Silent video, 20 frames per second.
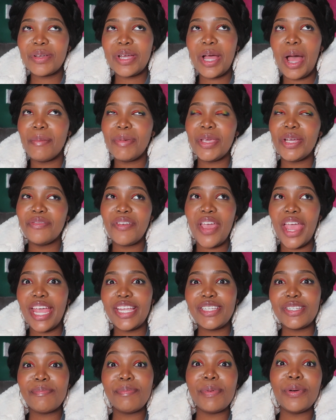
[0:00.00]
coming of
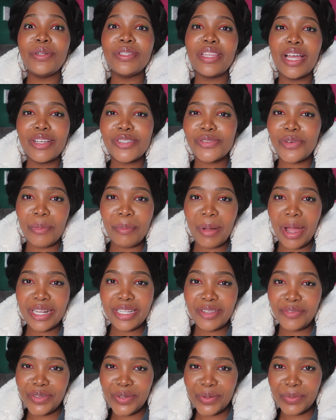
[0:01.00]
age,
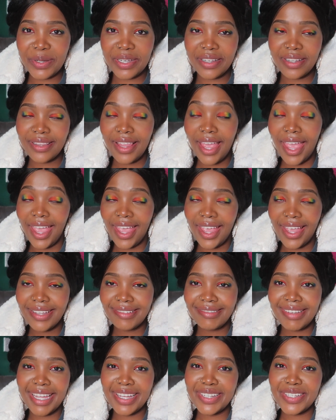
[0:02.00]
Bildungsroman, if you will.
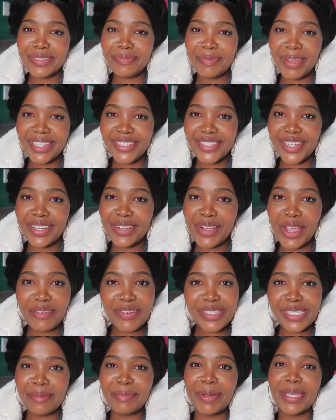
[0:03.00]
Hey, English major.
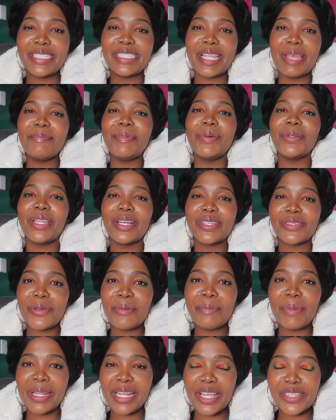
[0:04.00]
Every time I say
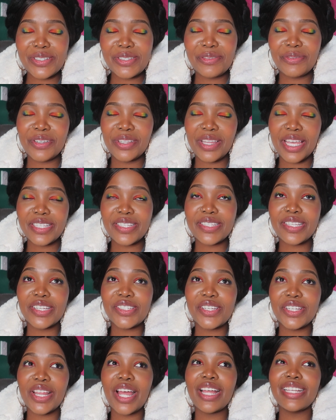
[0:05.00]
Bildungsroman, I just feel like
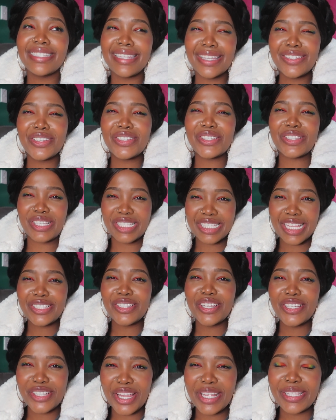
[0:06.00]
such
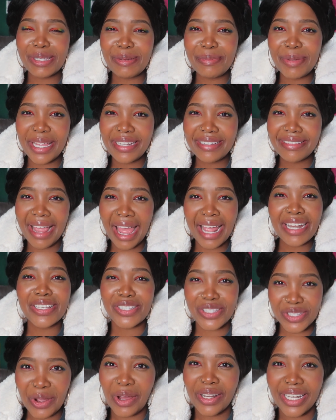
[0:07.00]
a gentleman and
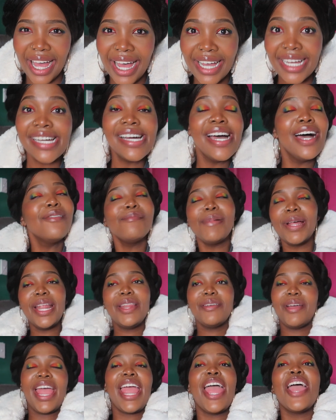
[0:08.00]
a scholar. But
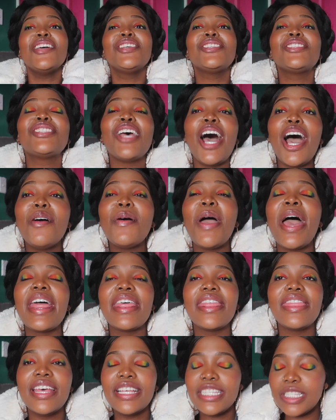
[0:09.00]
anyway, so
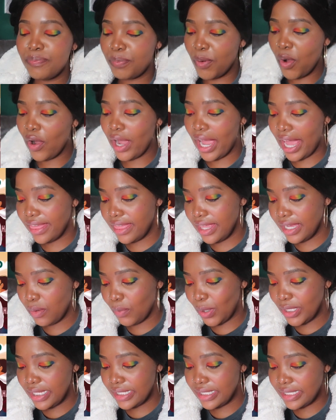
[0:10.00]
this boy, I
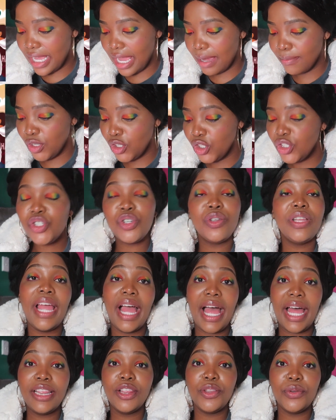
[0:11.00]
think, what's his name?
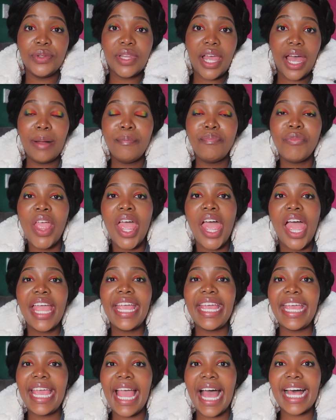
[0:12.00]
Julian Luna.
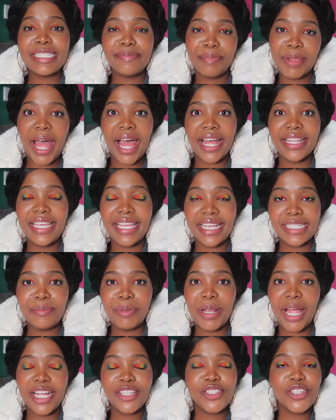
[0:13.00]
He has a
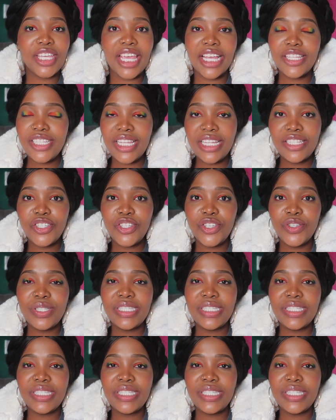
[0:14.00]
plan to get into